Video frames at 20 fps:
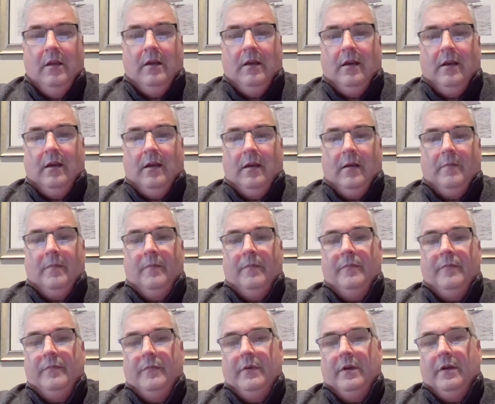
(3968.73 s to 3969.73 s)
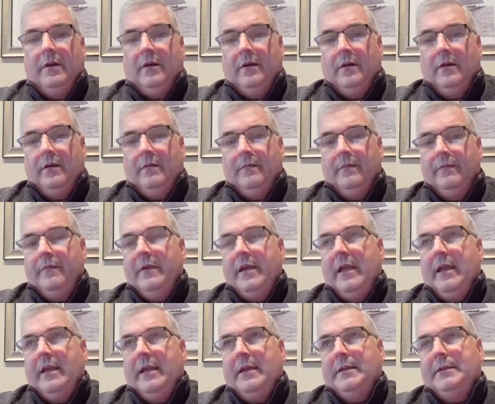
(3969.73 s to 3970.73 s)
Um, uh,
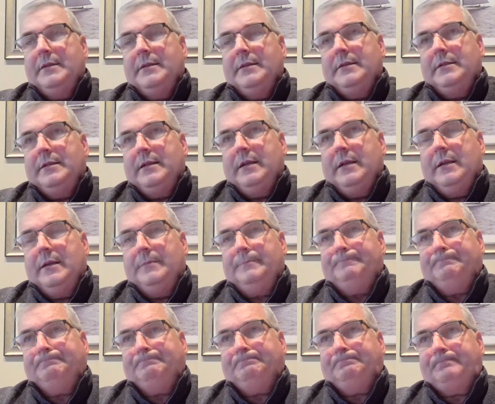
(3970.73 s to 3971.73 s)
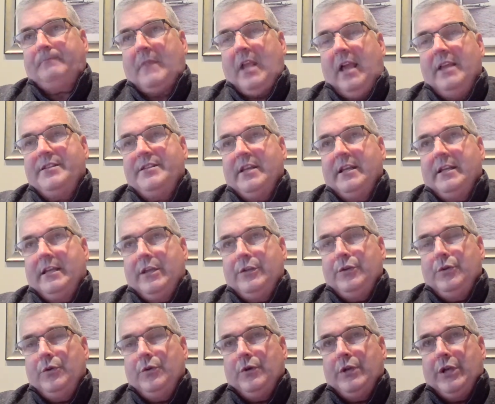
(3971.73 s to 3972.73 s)
and um, I say, can
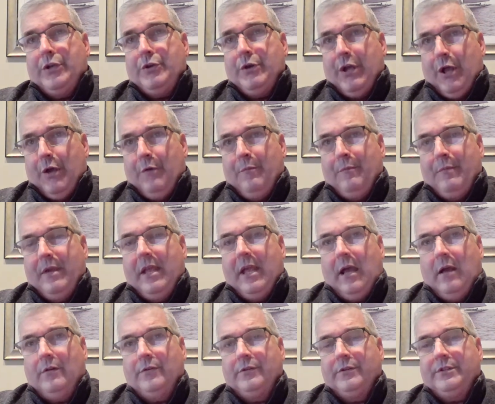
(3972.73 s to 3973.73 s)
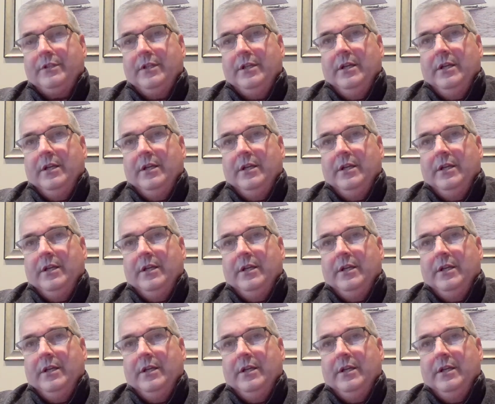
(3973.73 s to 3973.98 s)
you can you help me out?